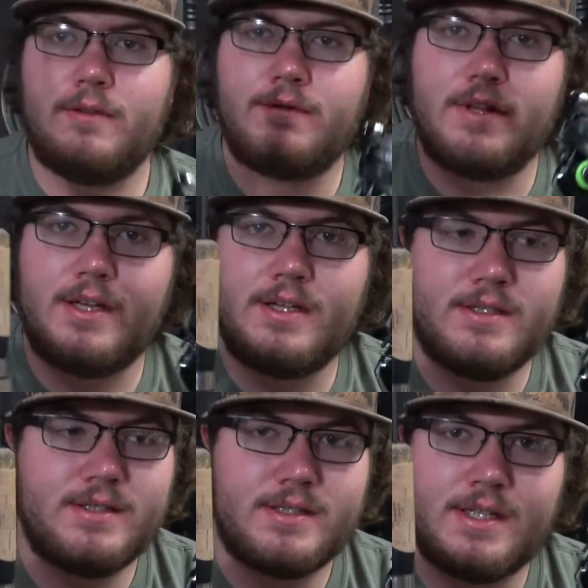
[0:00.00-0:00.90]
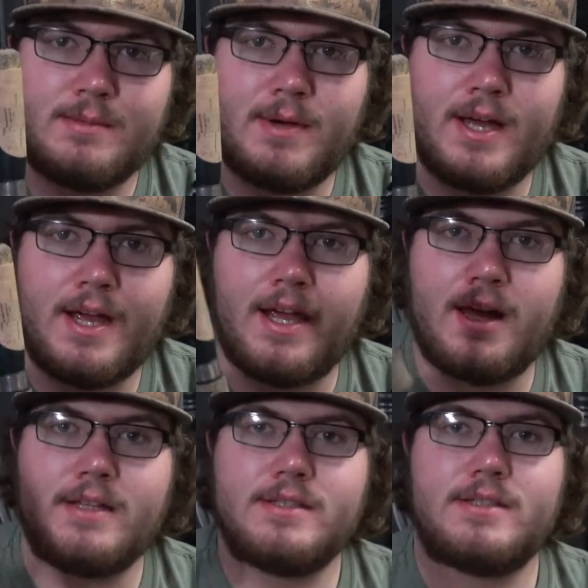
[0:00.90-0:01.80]
of these in my
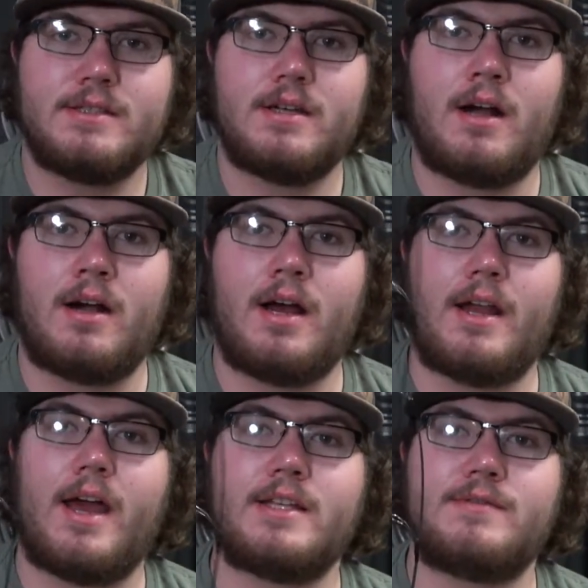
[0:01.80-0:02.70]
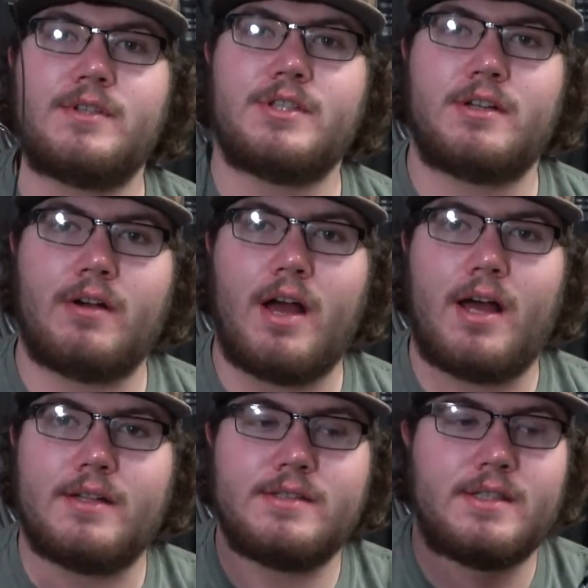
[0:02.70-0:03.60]
hands are on ice fishing
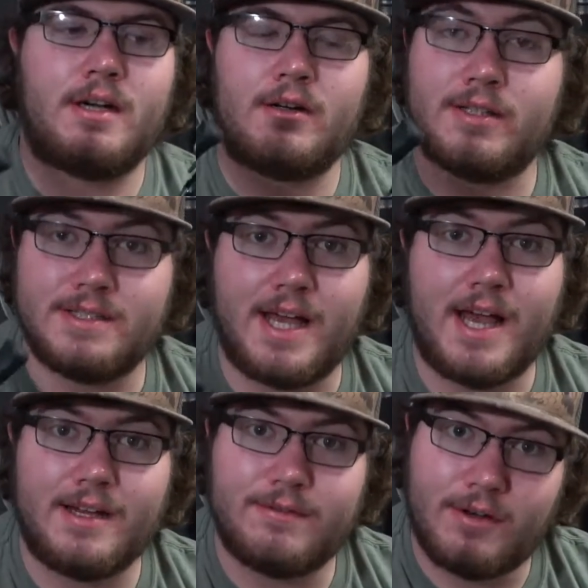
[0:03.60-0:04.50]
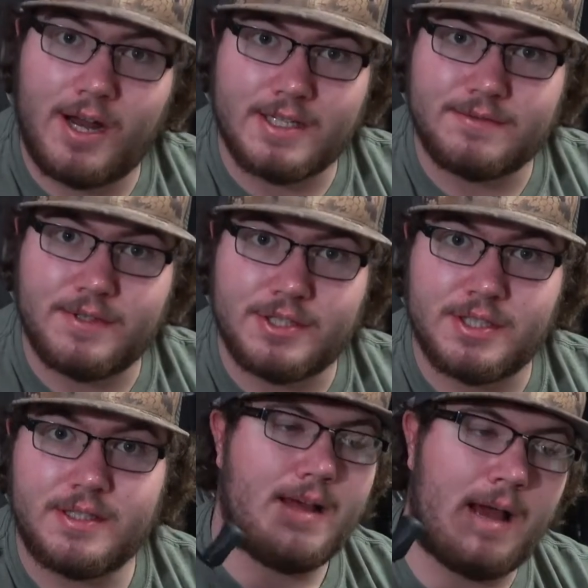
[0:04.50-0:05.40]
rods and are designed for ice
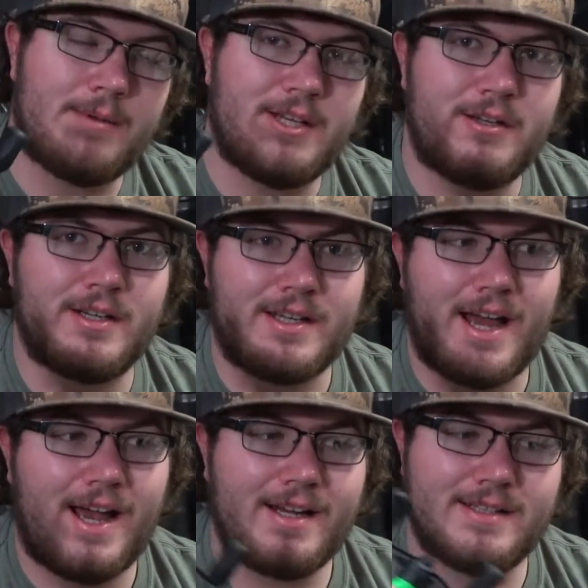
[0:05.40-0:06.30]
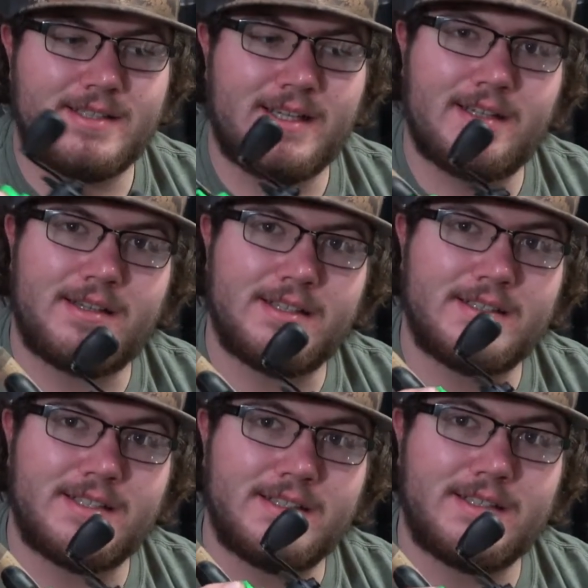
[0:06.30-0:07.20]
fishing. I mean, you could kind of say that
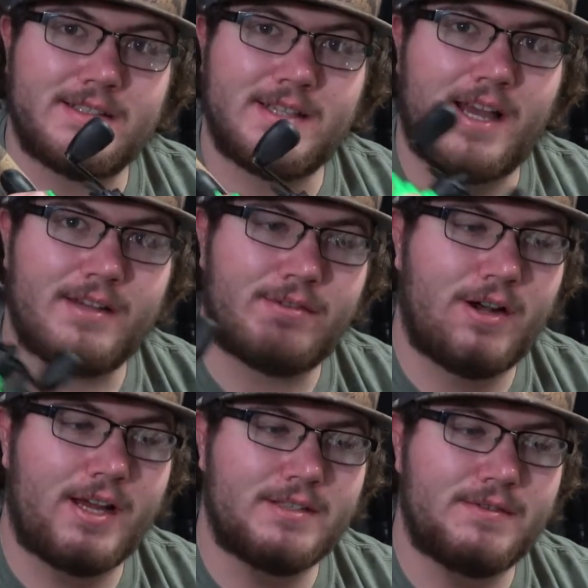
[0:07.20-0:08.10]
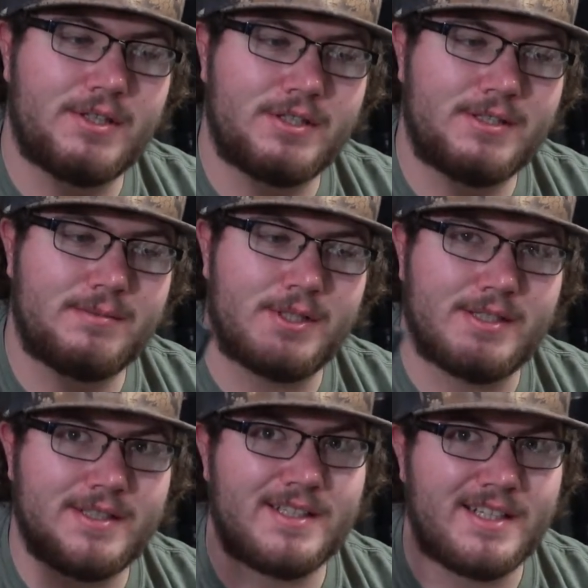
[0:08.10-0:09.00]
this isn't designed for ice fishing,
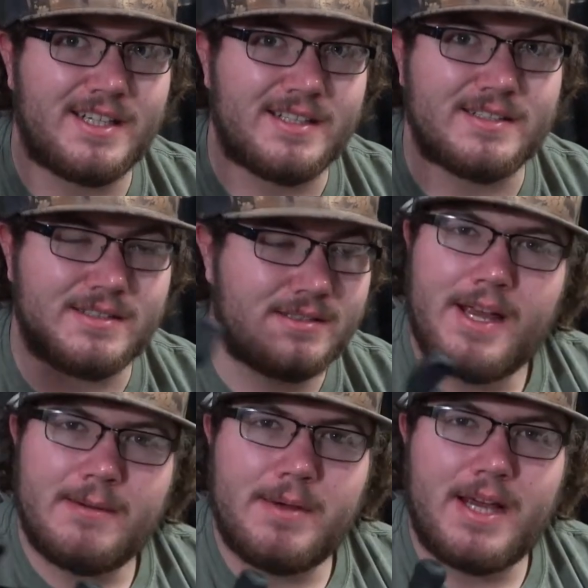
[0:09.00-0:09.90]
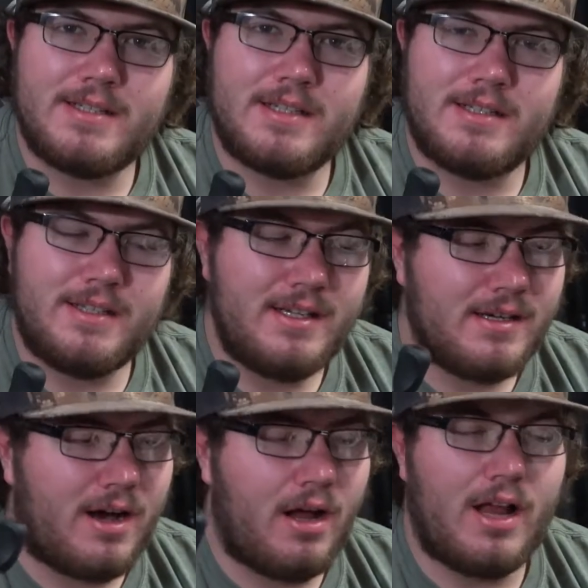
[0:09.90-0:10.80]
but it is. And
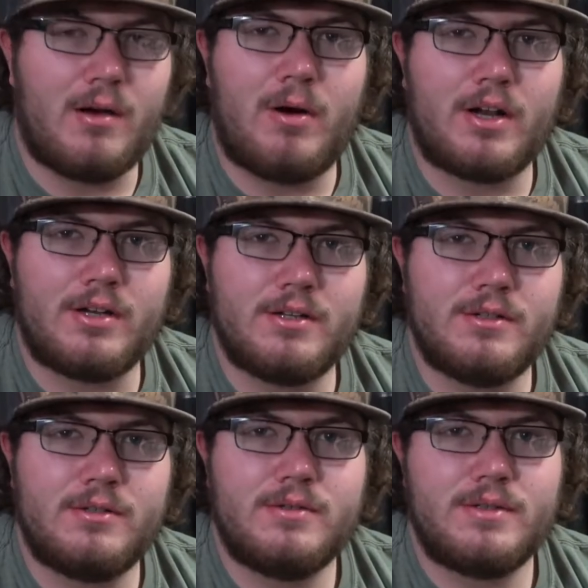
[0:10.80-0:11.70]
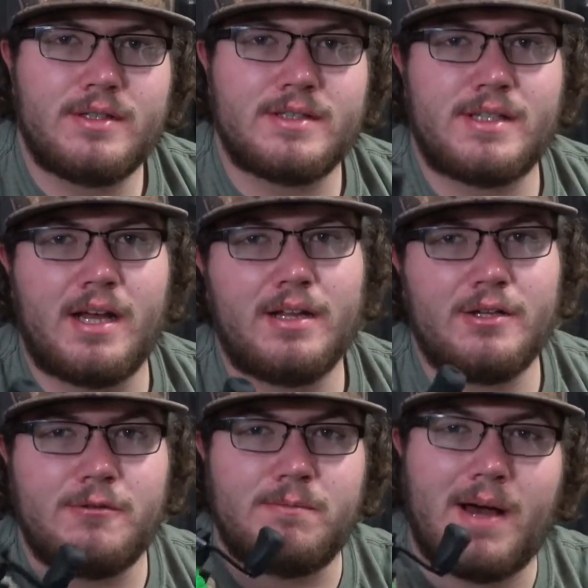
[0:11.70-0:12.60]
basically, all I want to do is tell
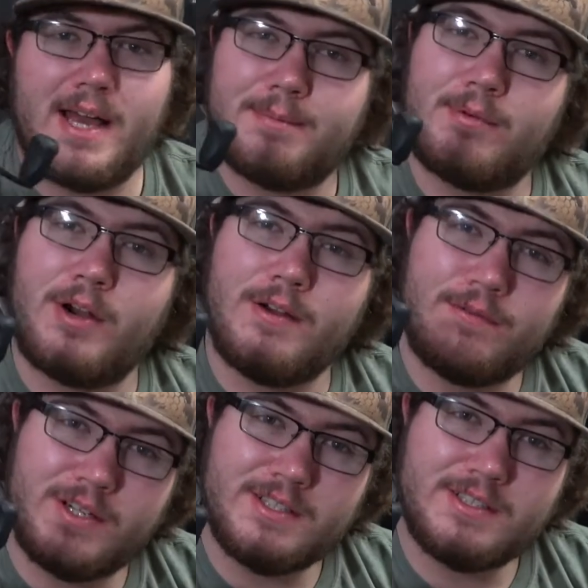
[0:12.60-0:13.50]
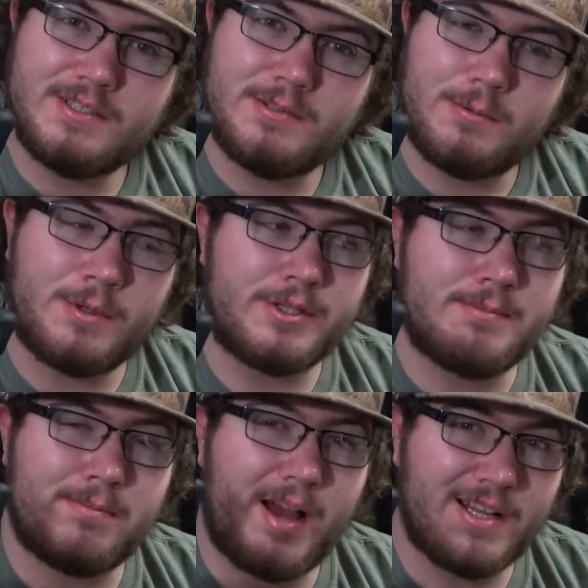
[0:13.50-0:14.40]
you my preference, which
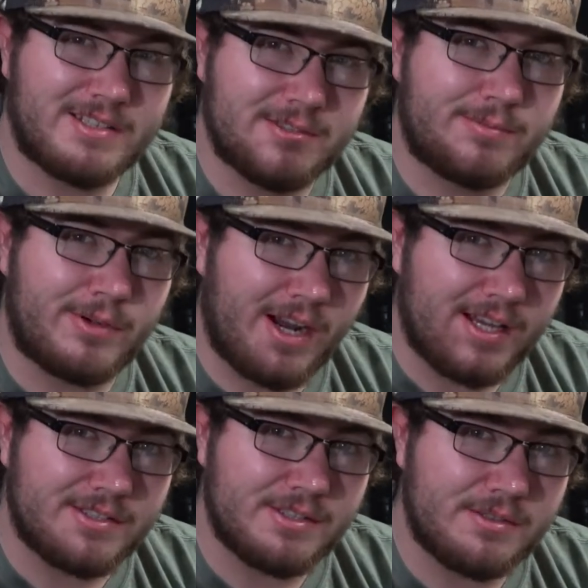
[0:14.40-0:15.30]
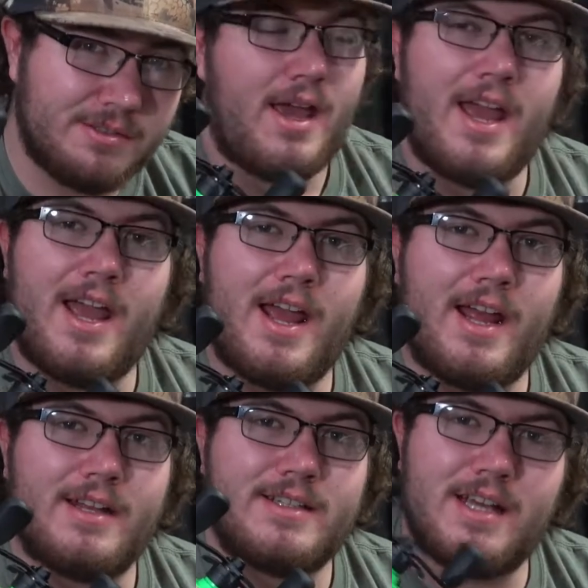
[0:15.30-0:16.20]
might surprise you,
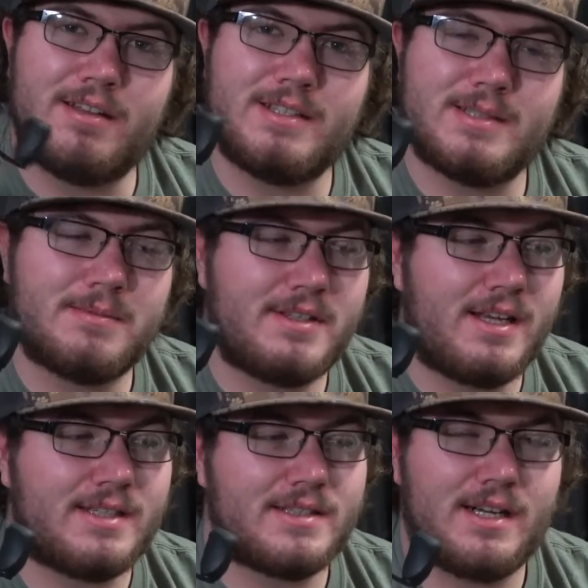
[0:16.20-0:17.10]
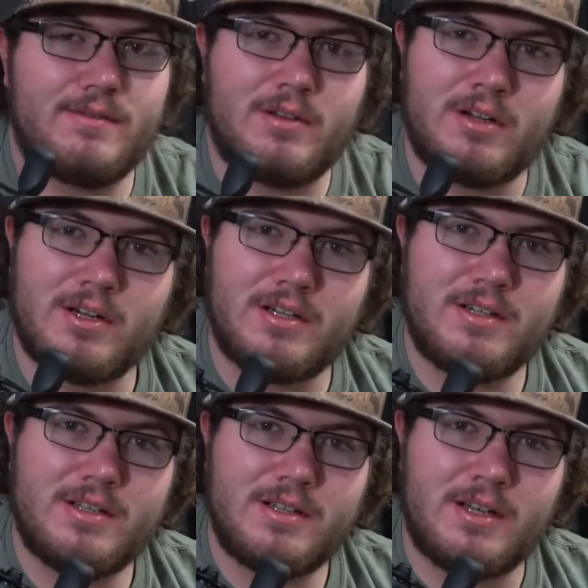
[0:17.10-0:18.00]
and tell you some things that I've
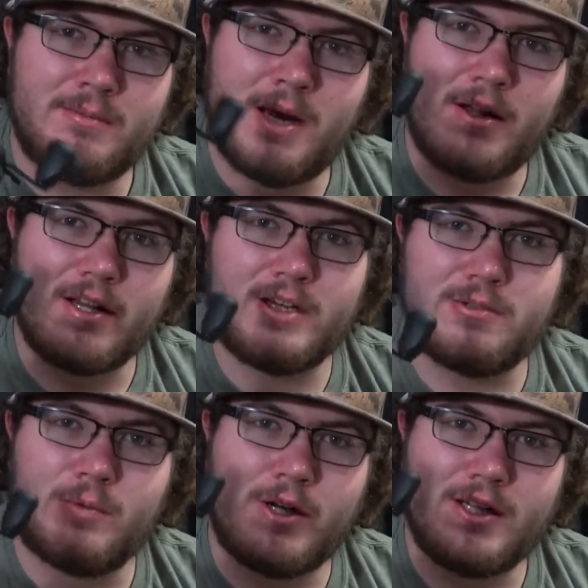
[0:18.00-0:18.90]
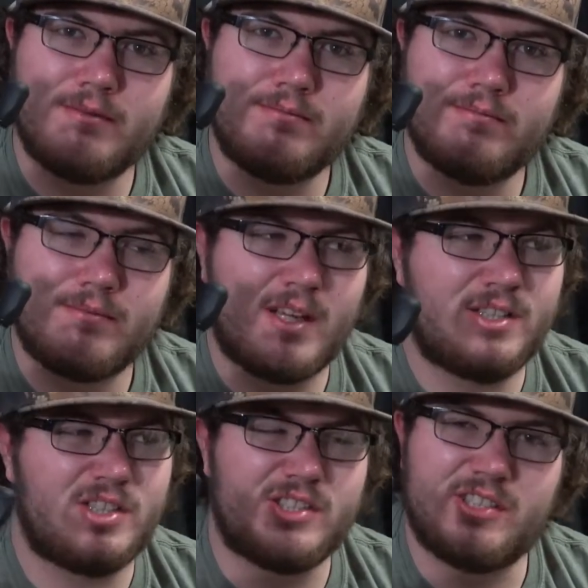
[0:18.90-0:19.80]
learned about each one,
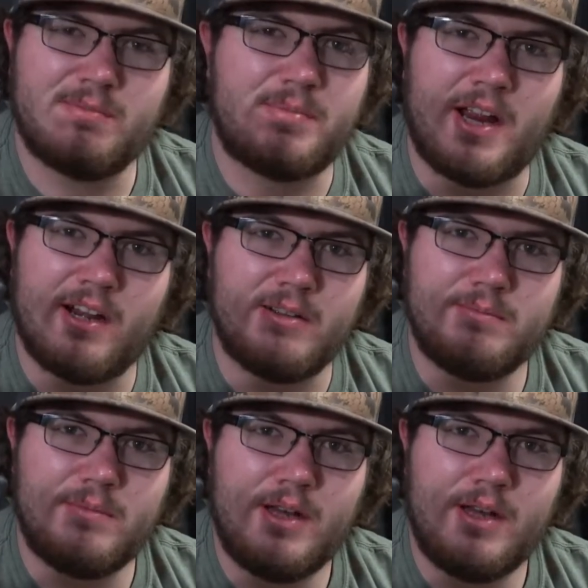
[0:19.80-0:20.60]
and just compare them